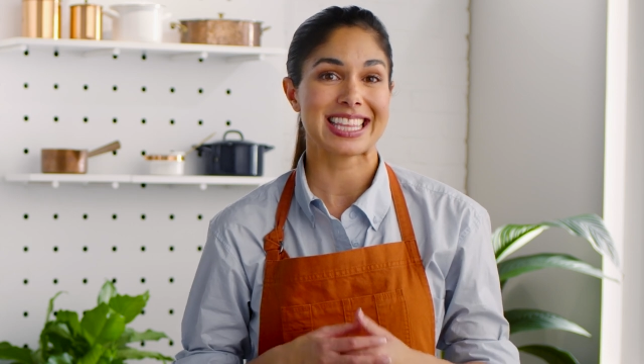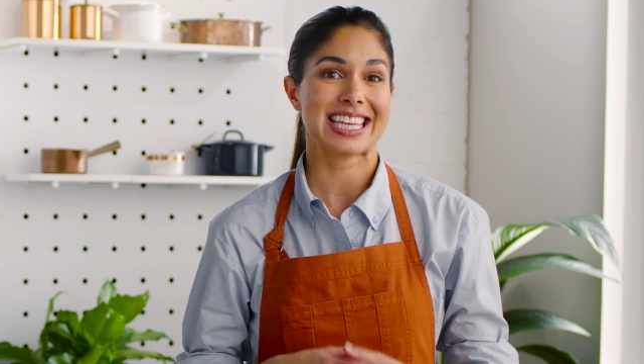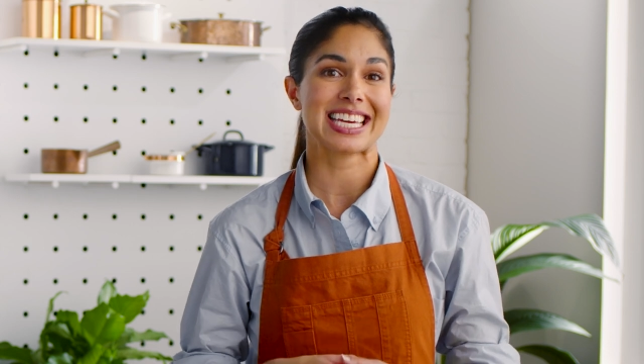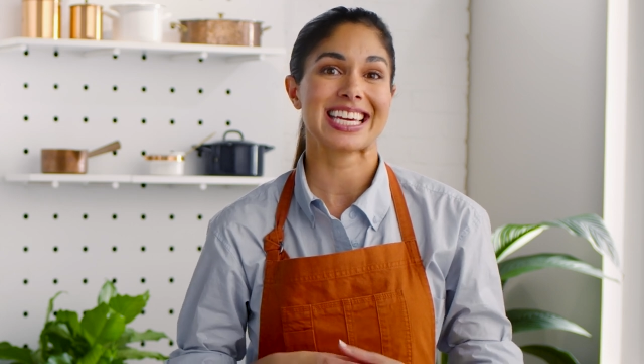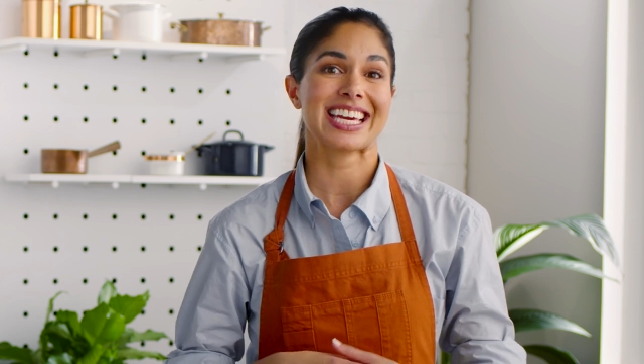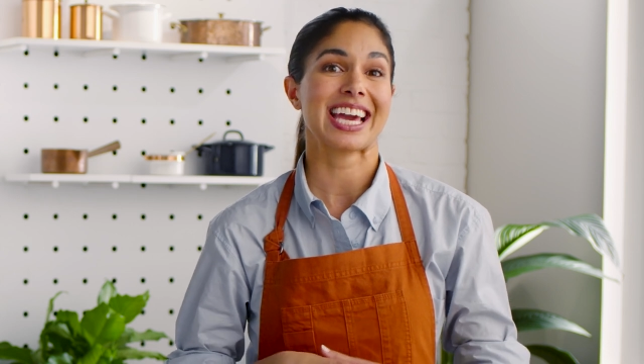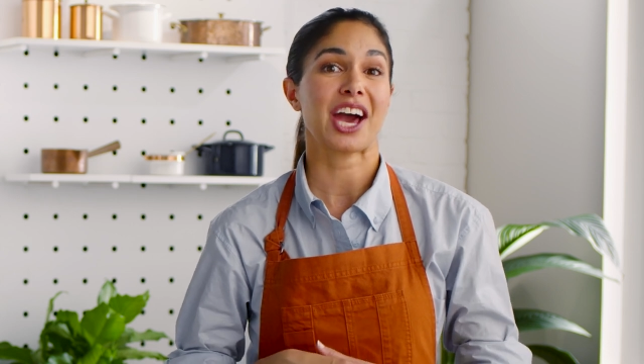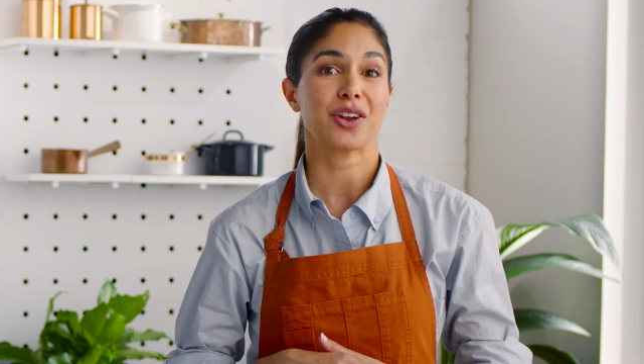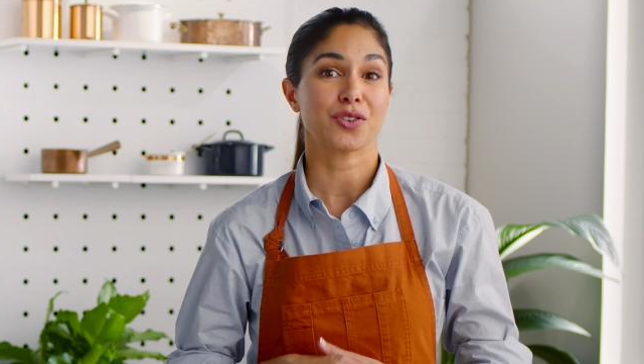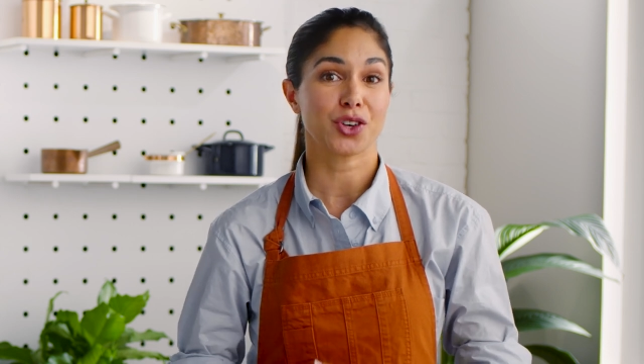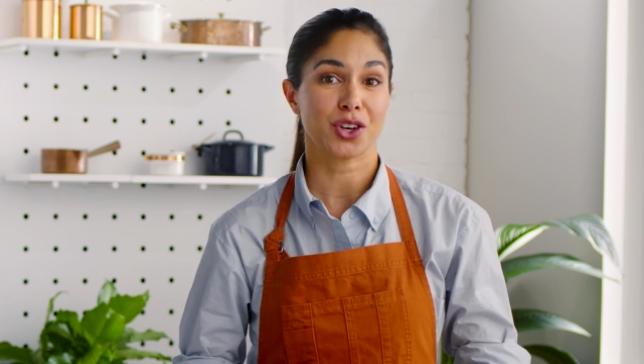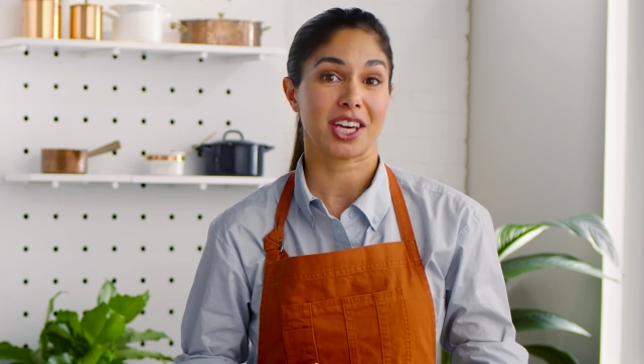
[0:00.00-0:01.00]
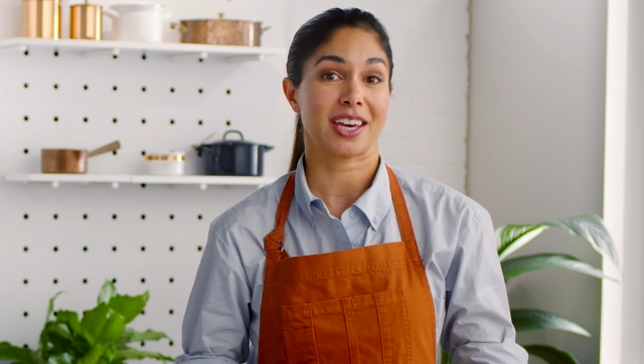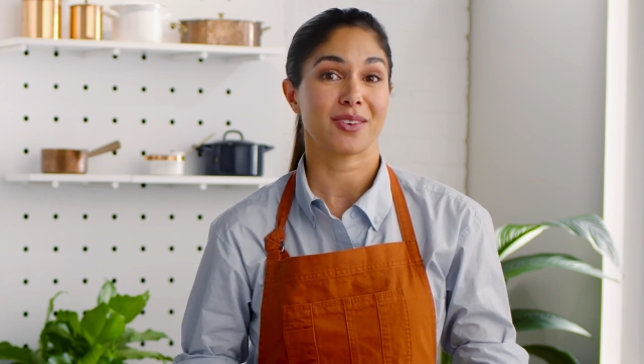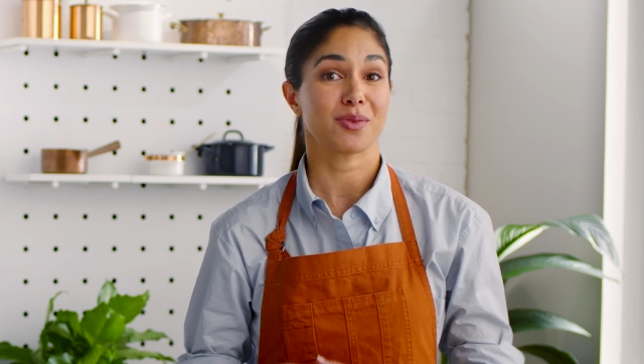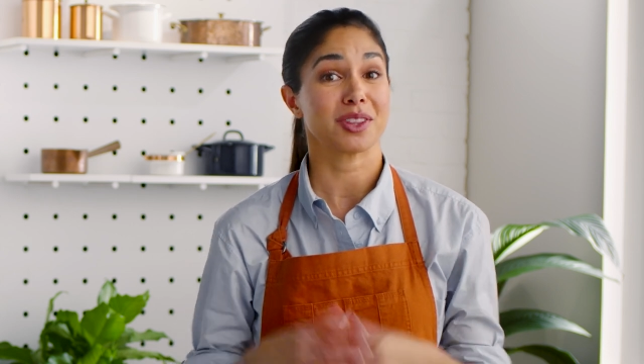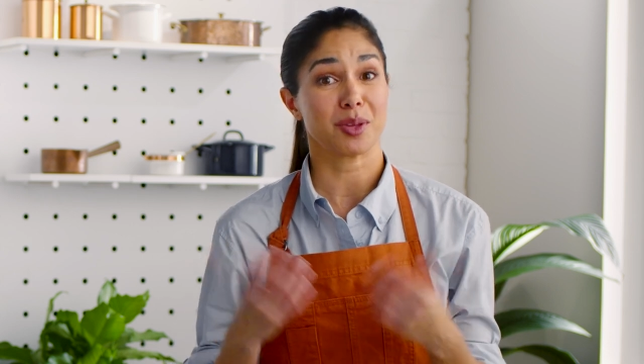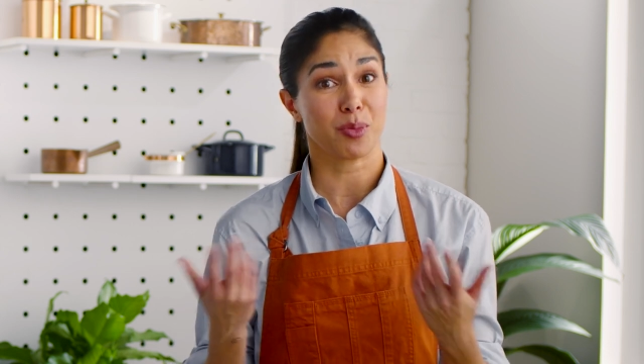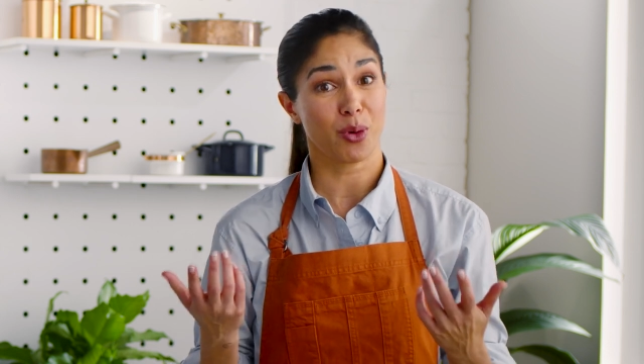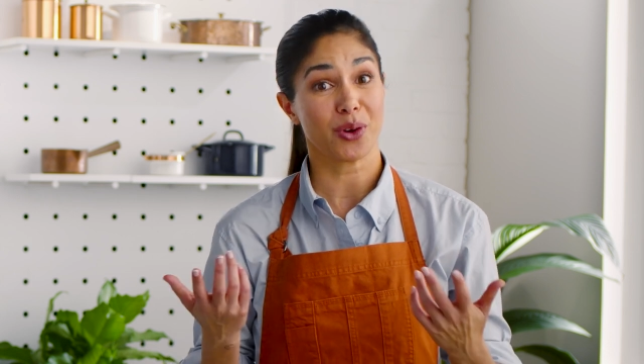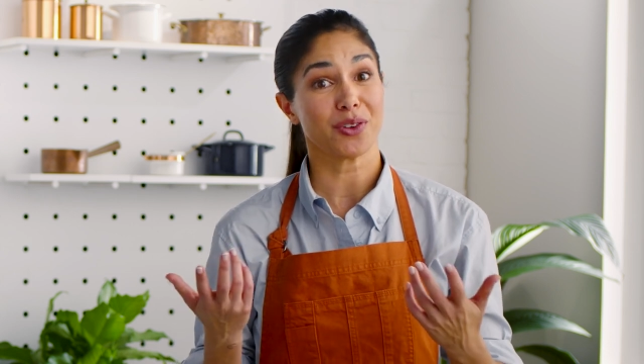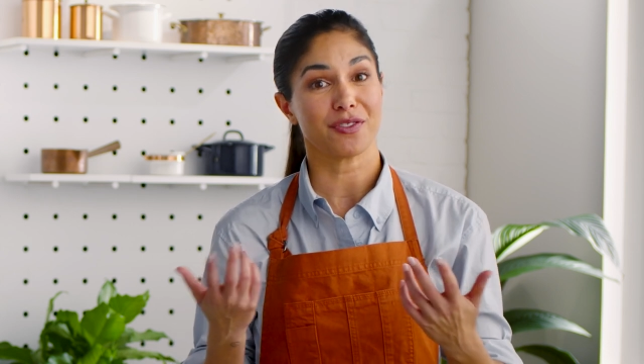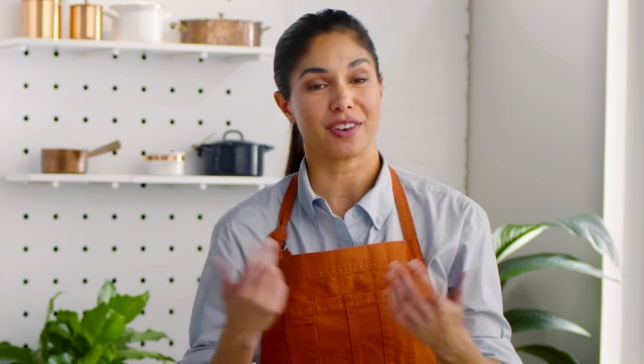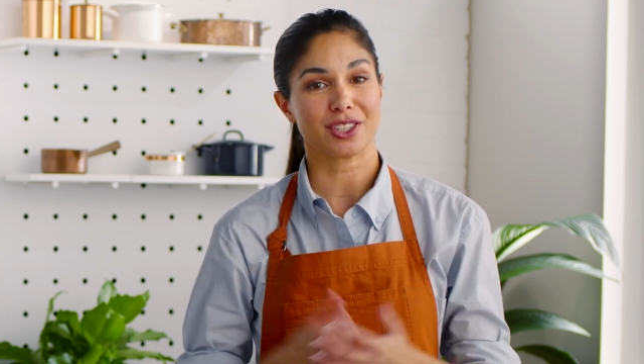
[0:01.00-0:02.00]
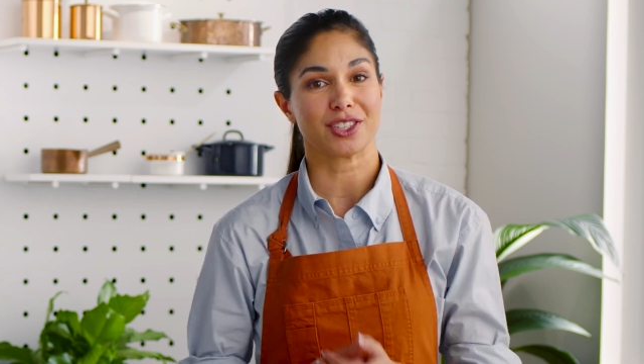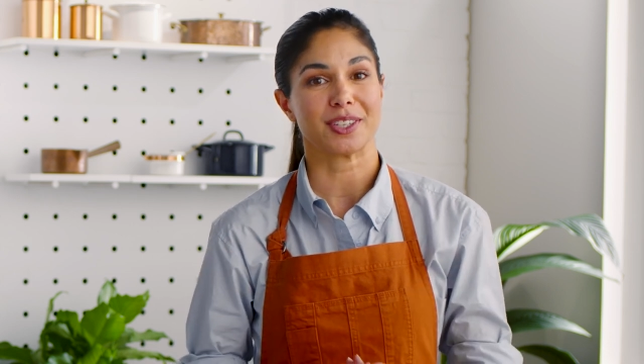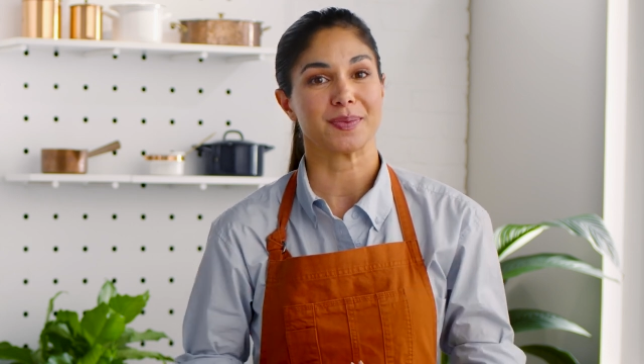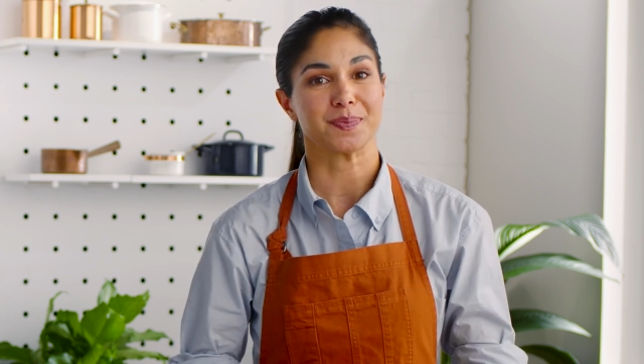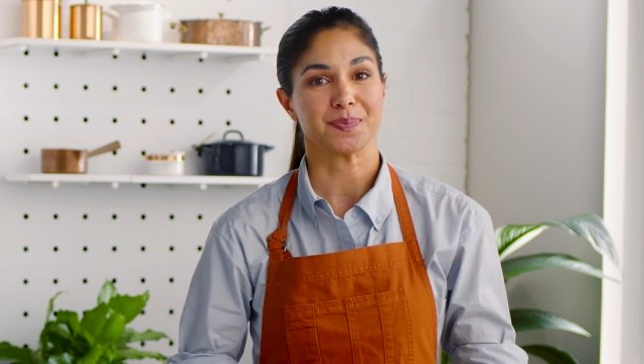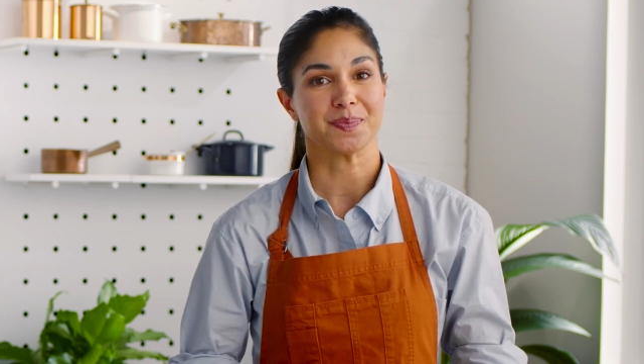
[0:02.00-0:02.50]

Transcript: thinking out of cooking with the broil function.